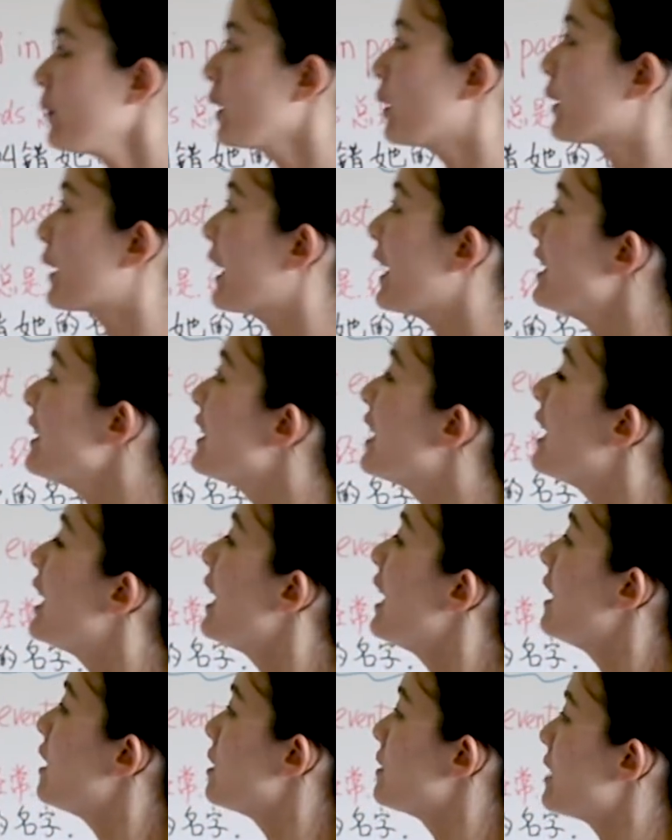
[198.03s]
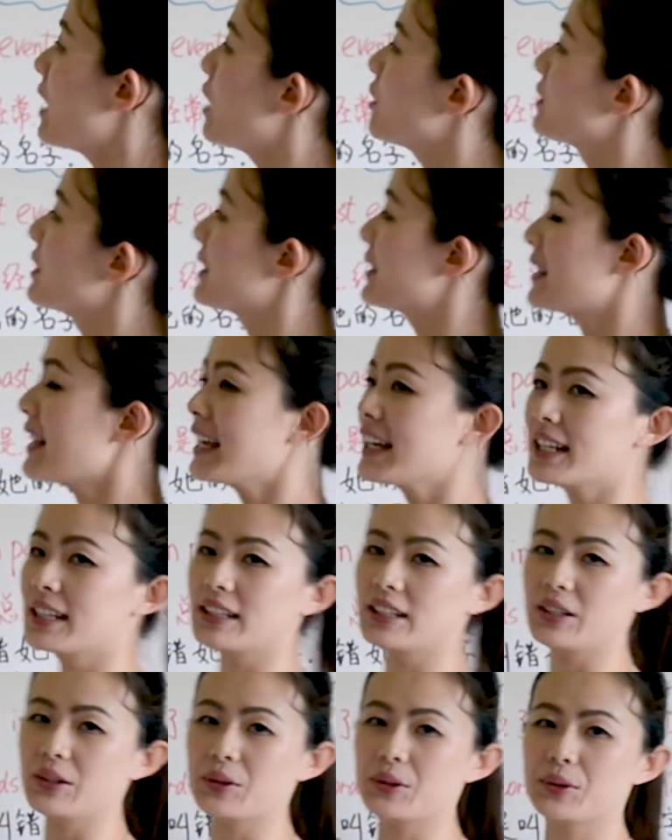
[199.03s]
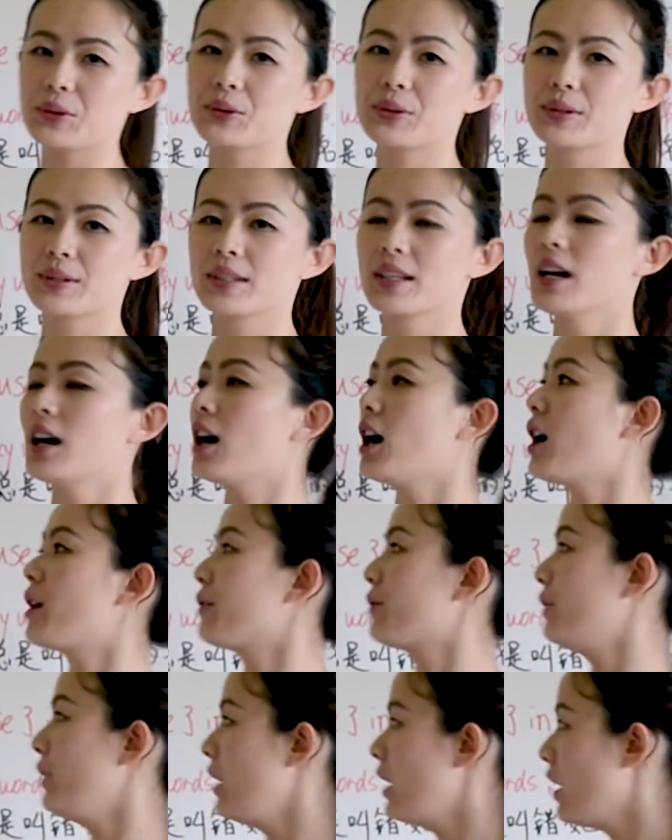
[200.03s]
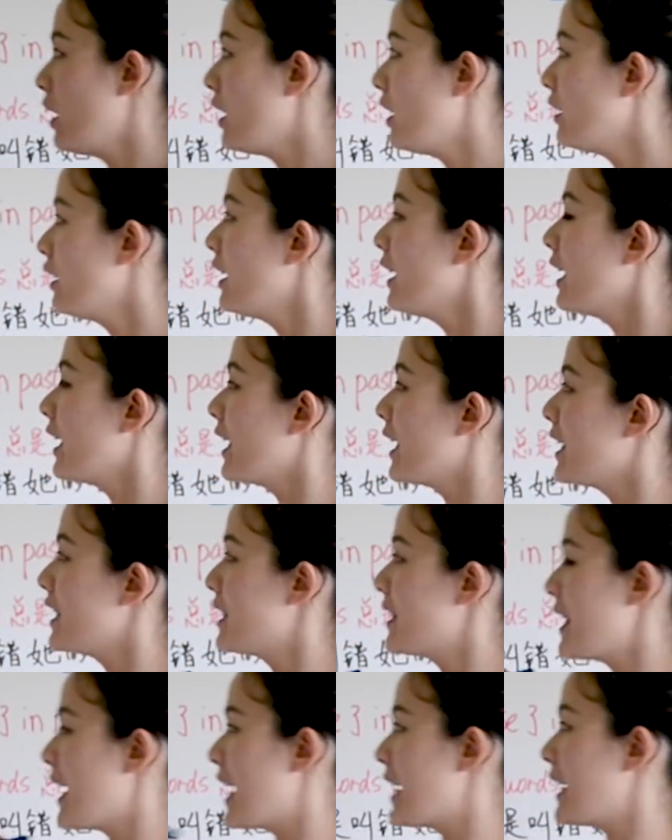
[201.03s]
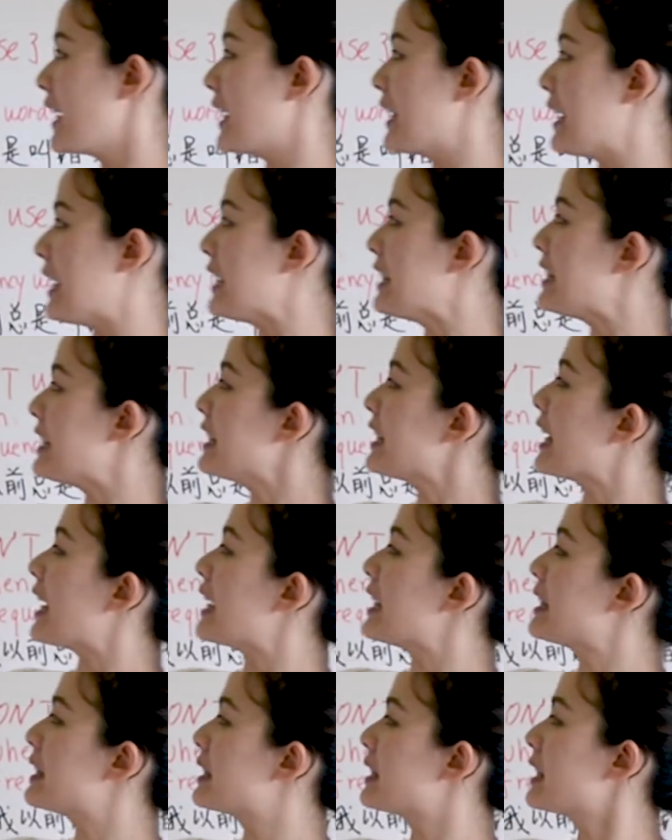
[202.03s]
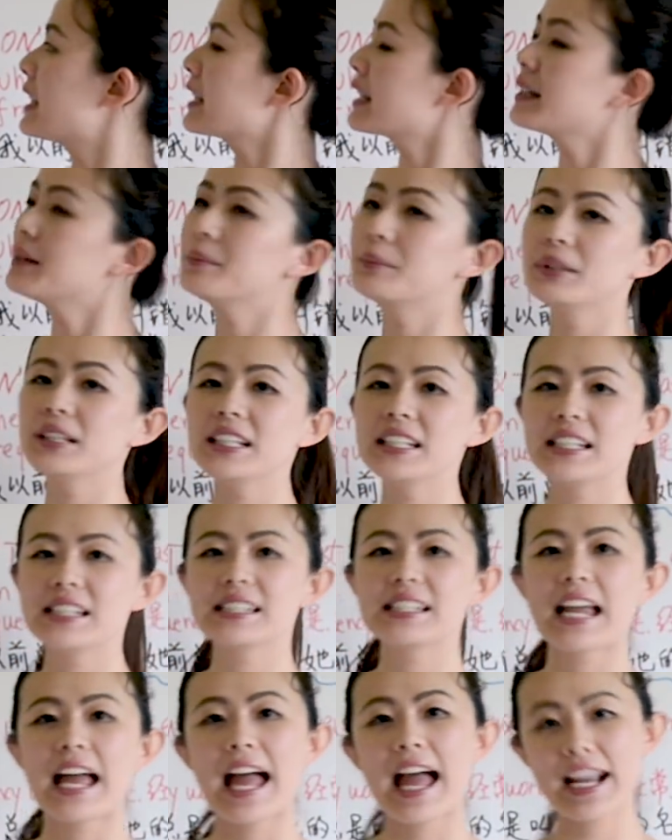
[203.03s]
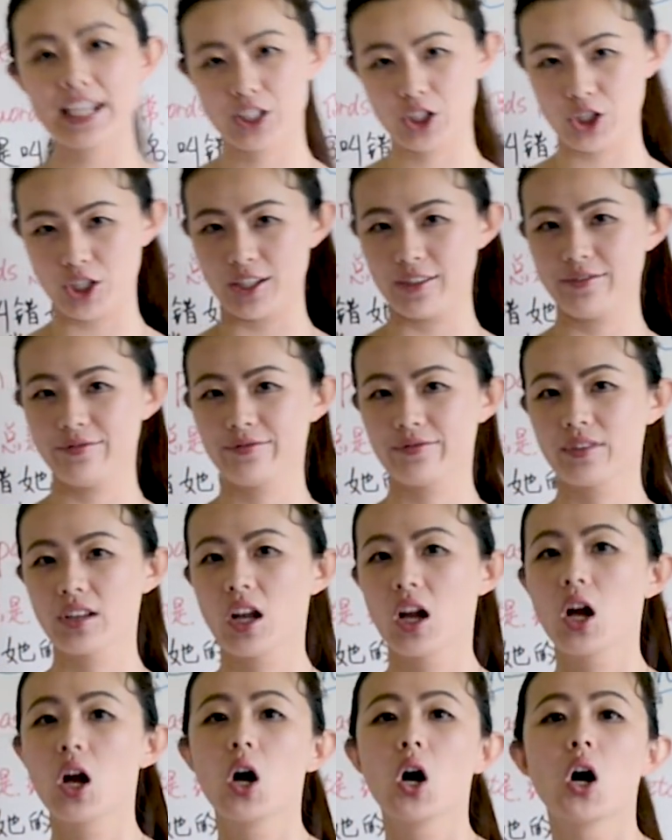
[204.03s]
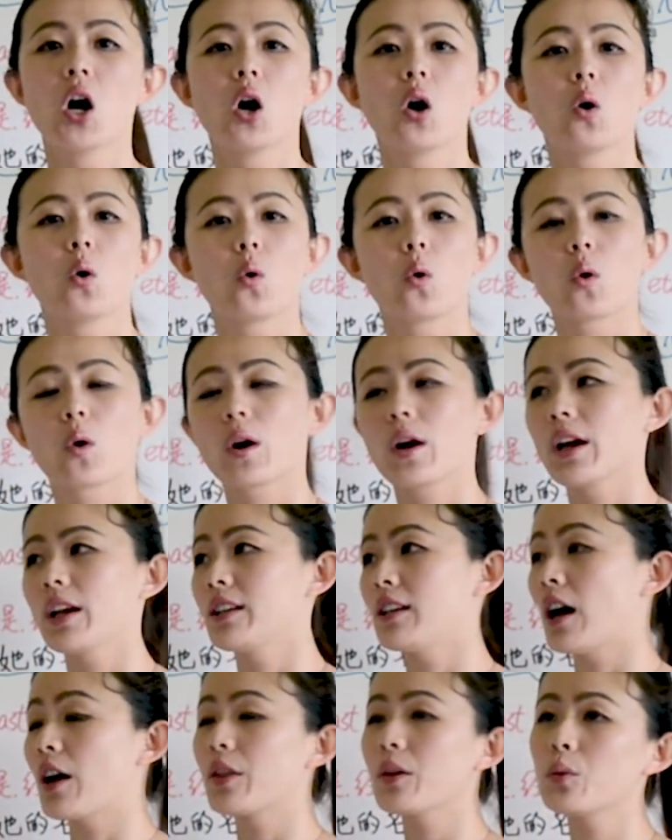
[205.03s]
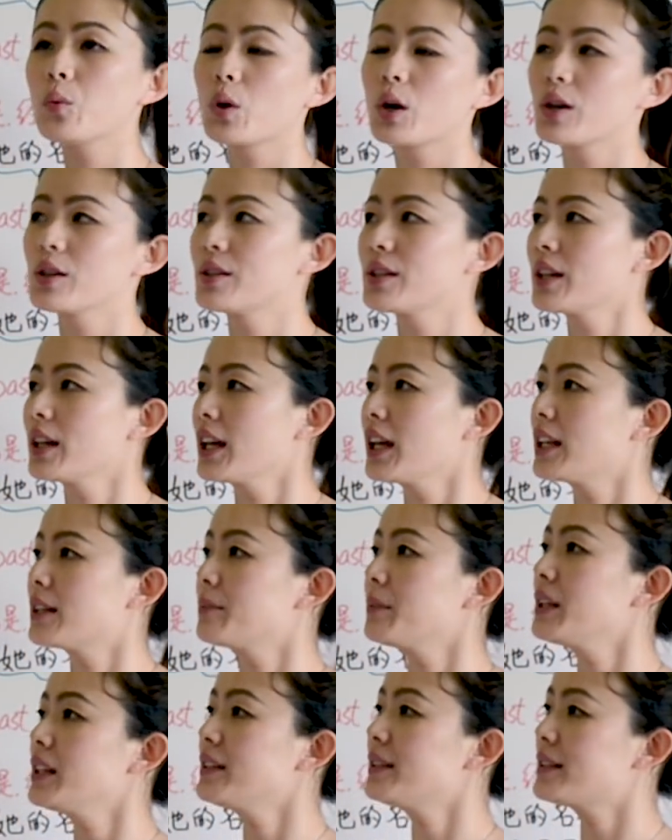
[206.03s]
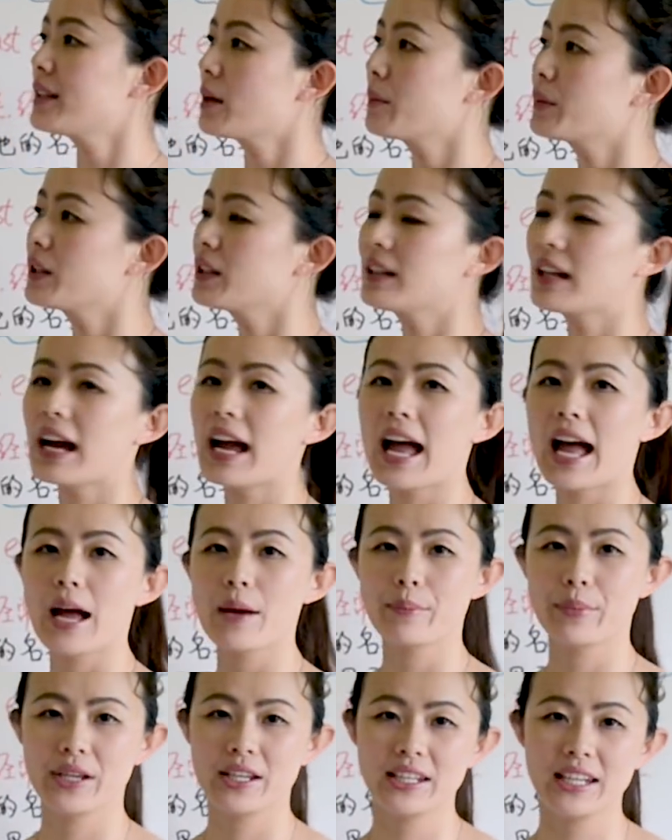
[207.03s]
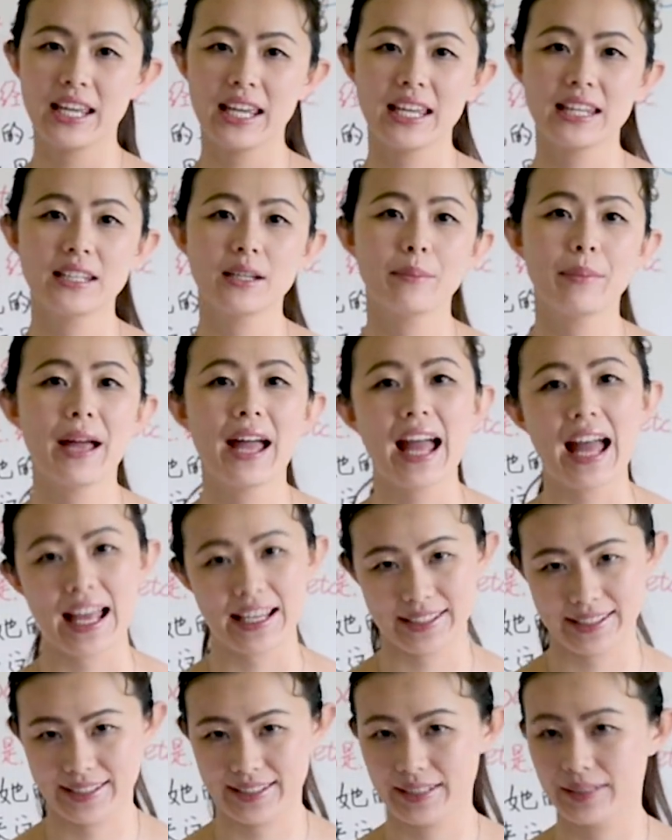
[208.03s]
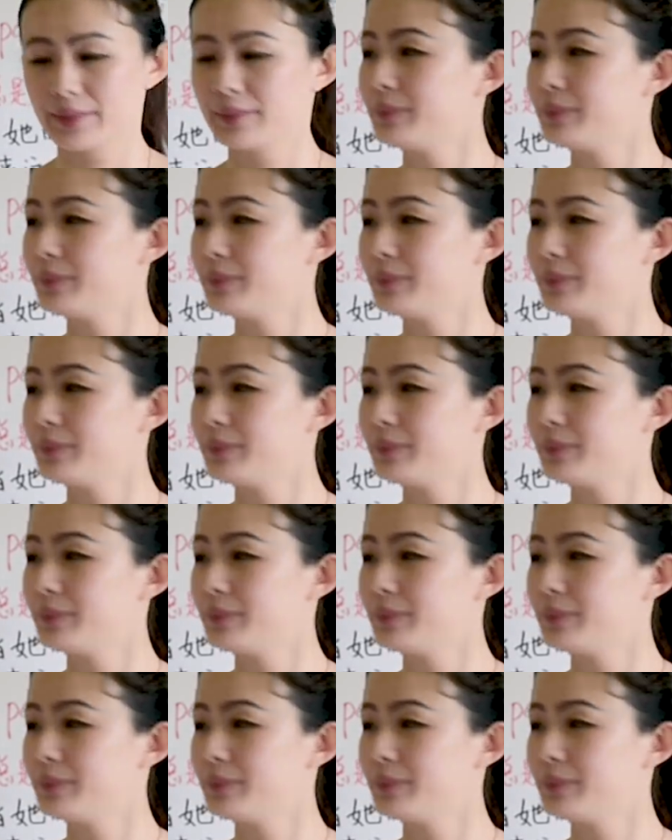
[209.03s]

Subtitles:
Okay, now the second use of le is that it indicates completed action. Or in other words, it means something that happened in the past.